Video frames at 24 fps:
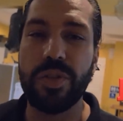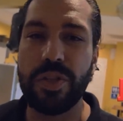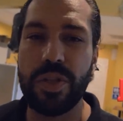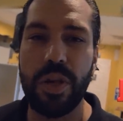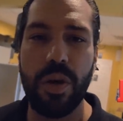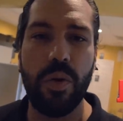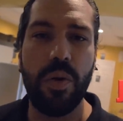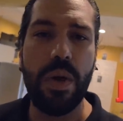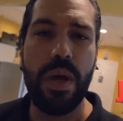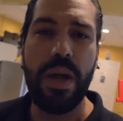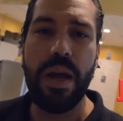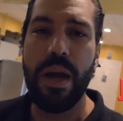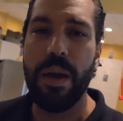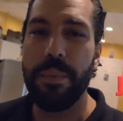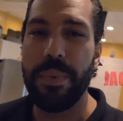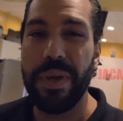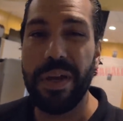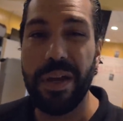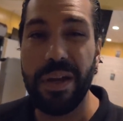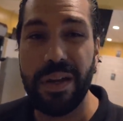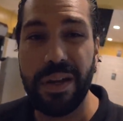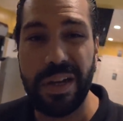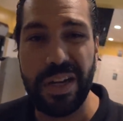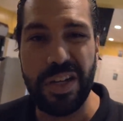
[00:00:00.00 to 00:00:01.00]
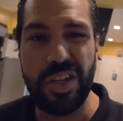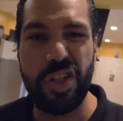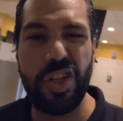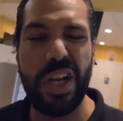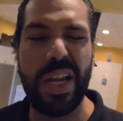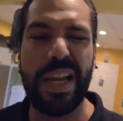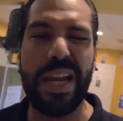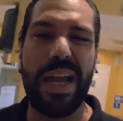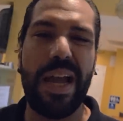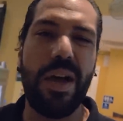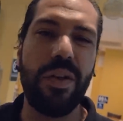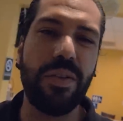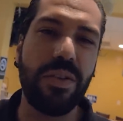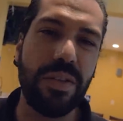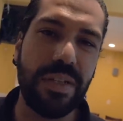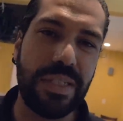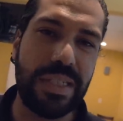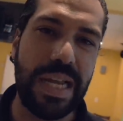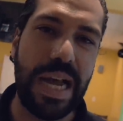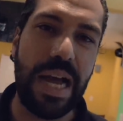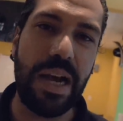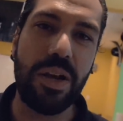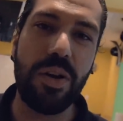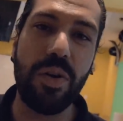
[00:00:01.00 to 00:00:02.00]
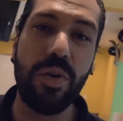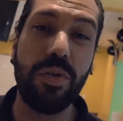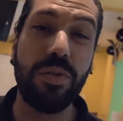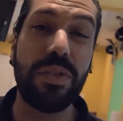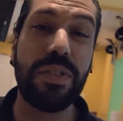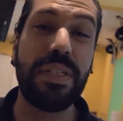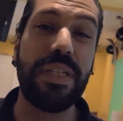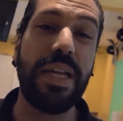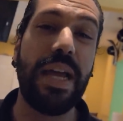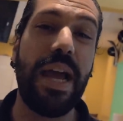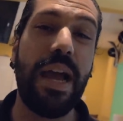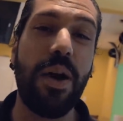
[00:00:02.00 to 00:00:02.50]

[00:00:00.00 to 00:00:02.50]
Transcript: So I'm here gonna check out the tacos, see